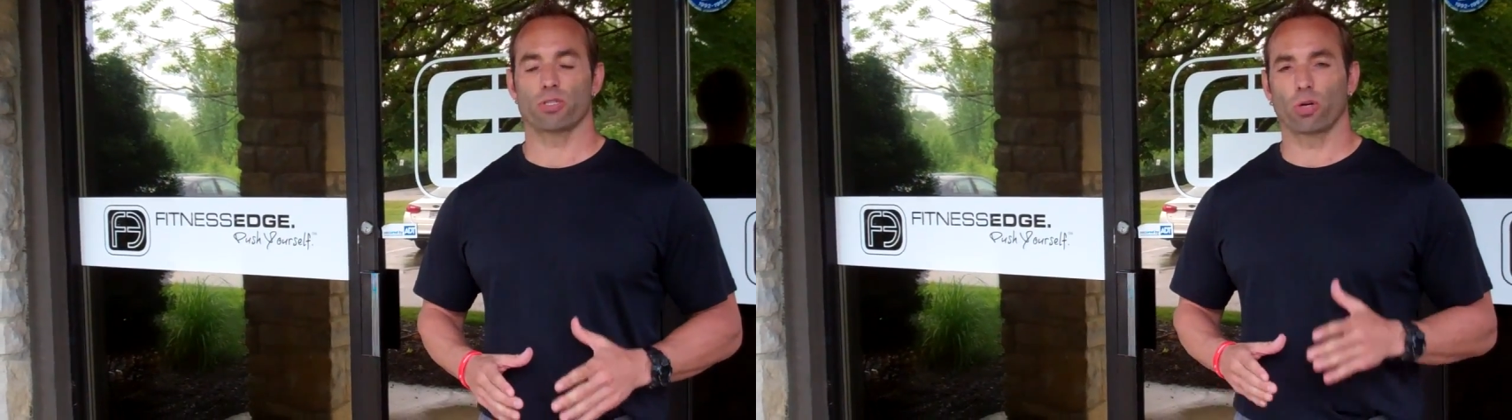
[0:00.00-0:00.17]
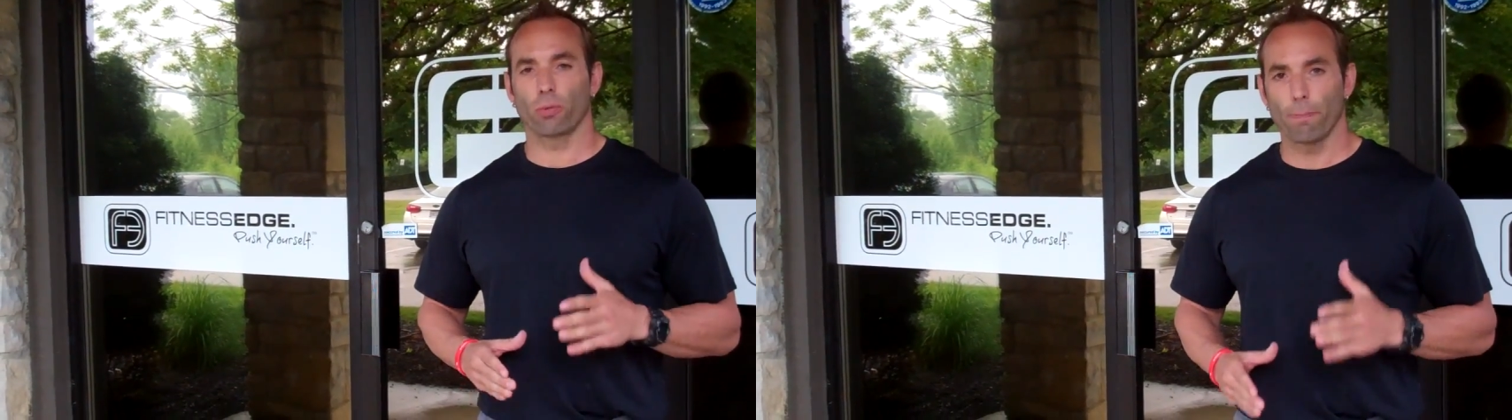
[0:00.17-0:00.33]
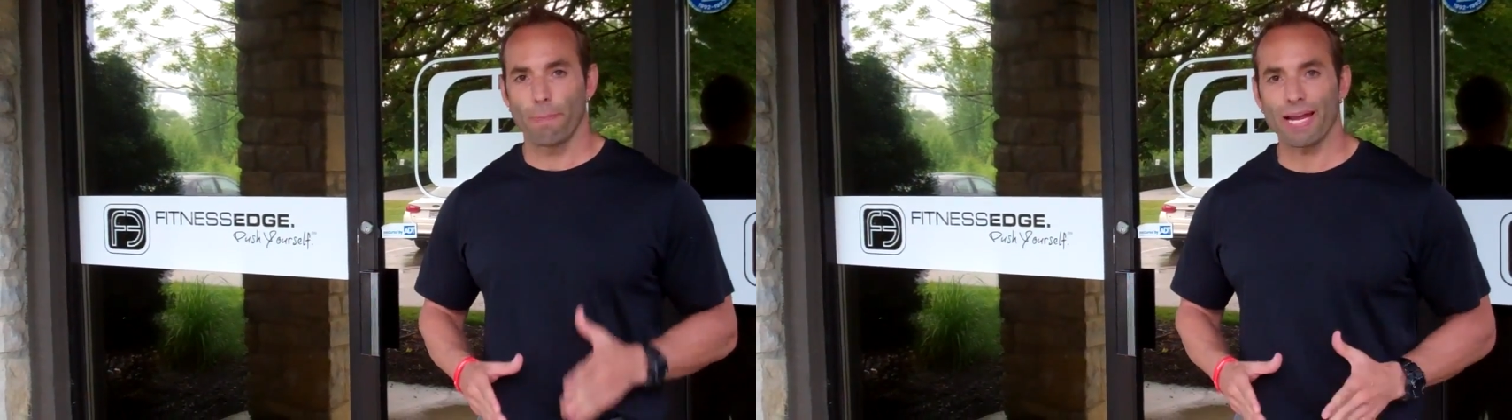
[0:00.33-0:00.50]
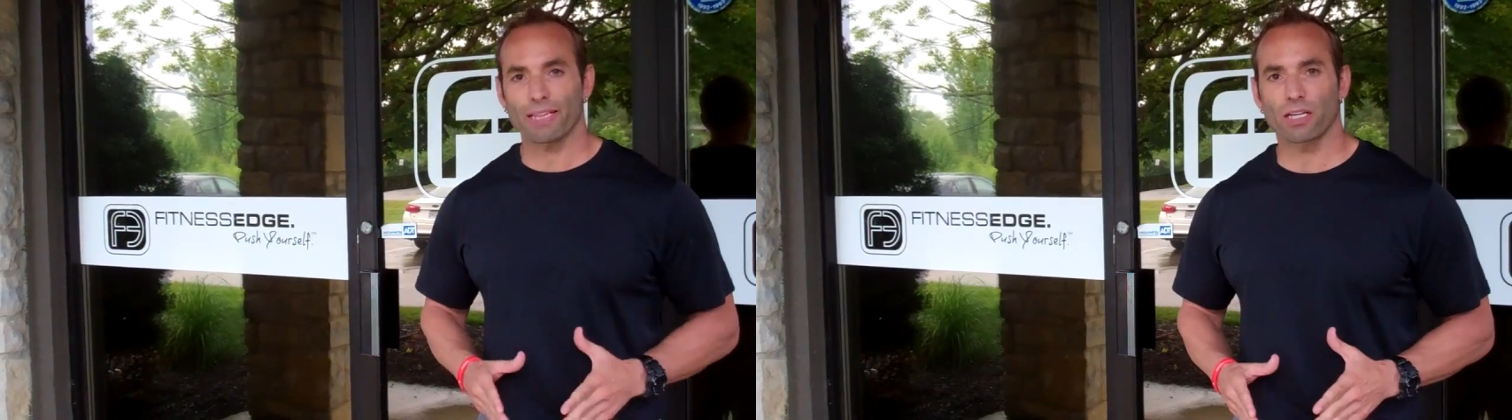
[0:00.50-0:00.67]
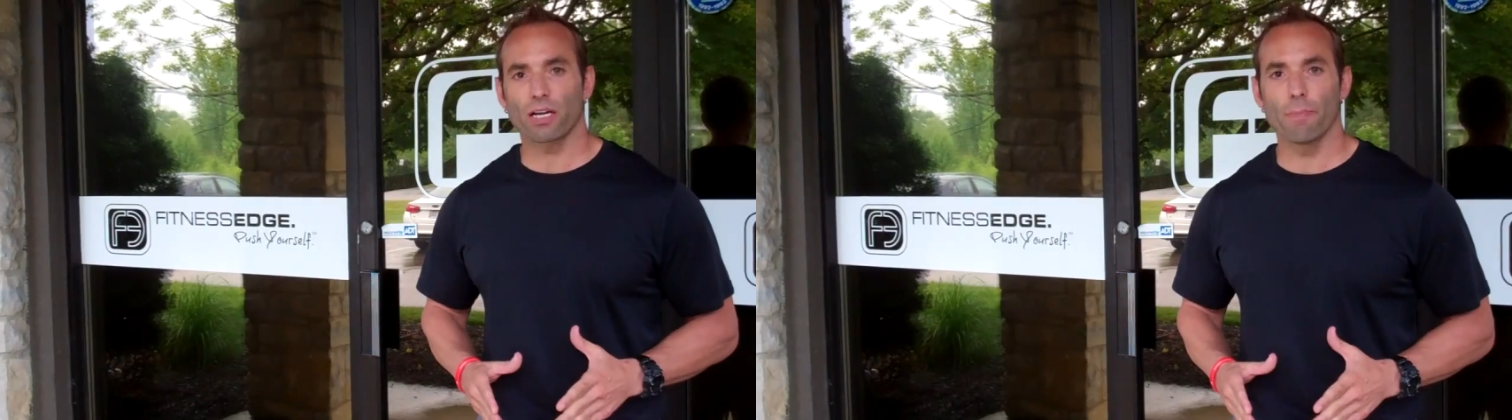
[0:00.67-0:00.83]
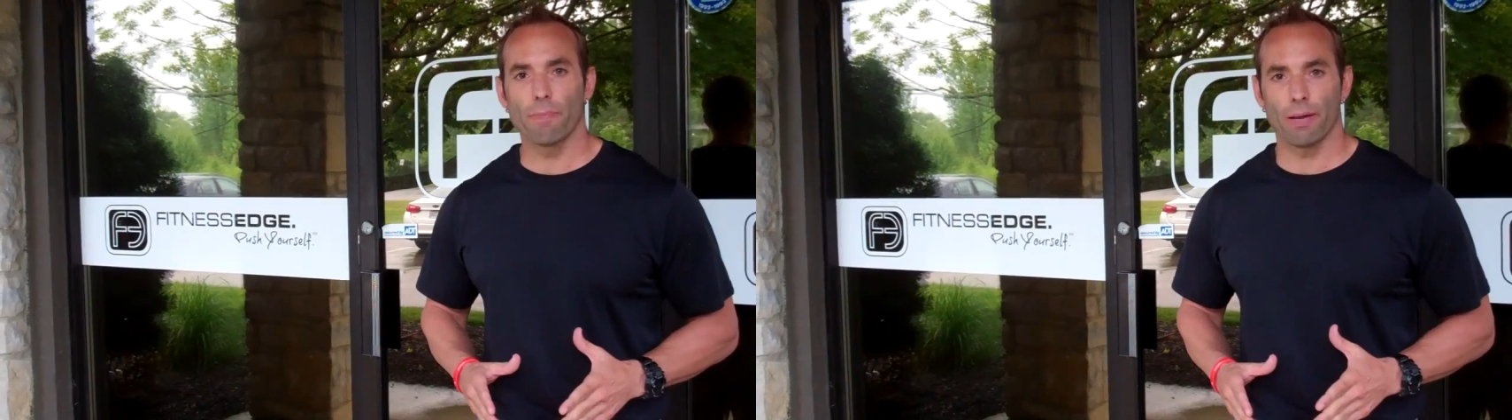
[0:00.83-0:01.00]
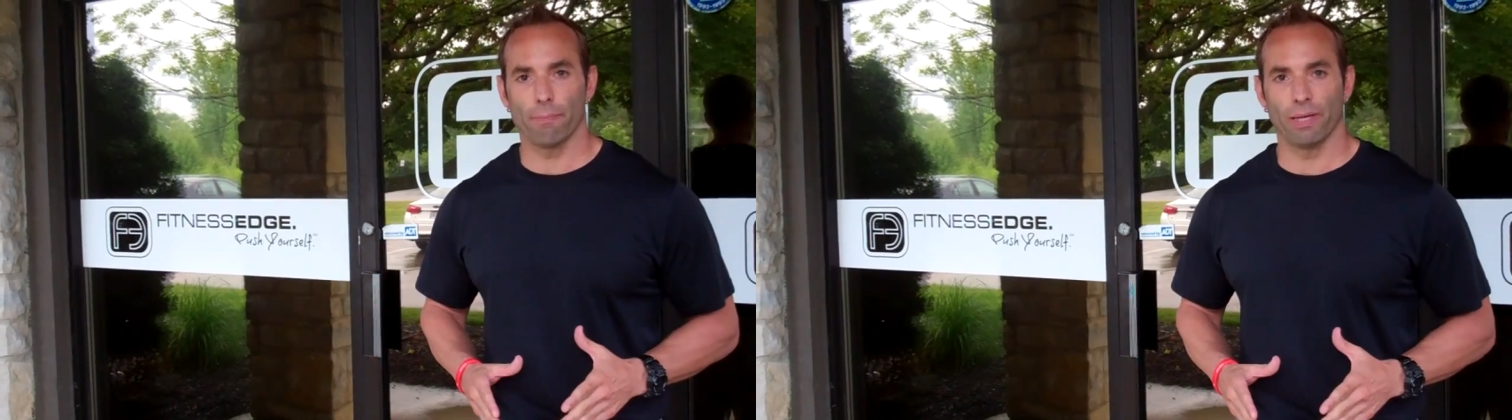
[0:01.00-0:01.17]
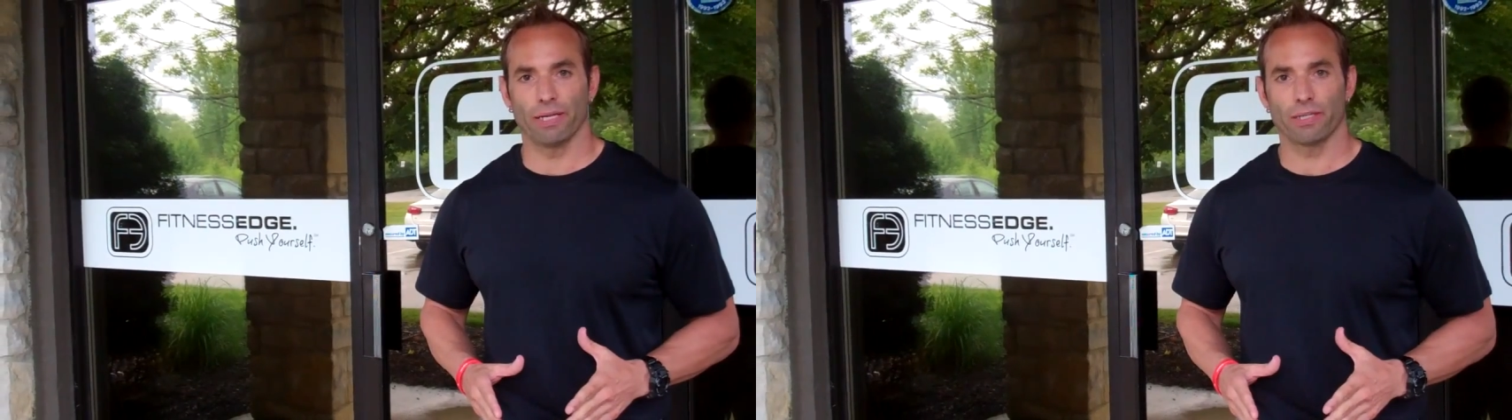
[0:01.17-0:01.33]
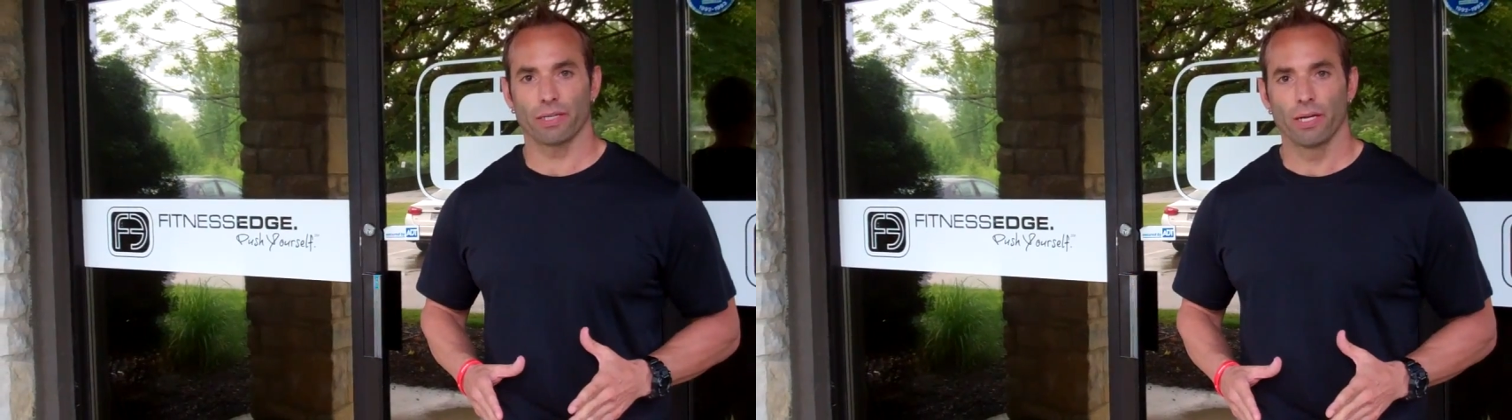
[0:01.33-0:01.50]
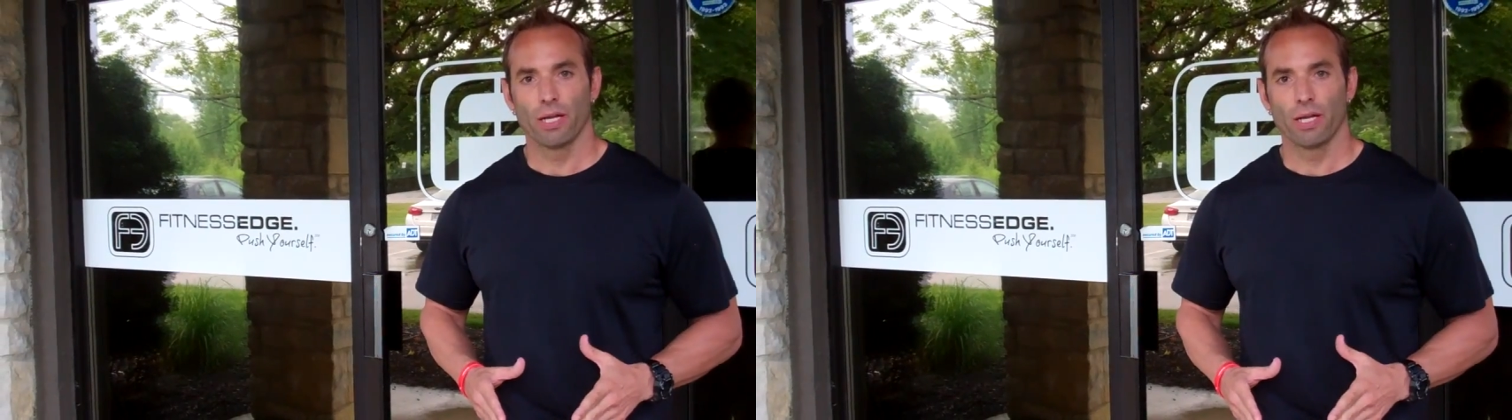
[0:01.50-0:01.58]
So make the commitment,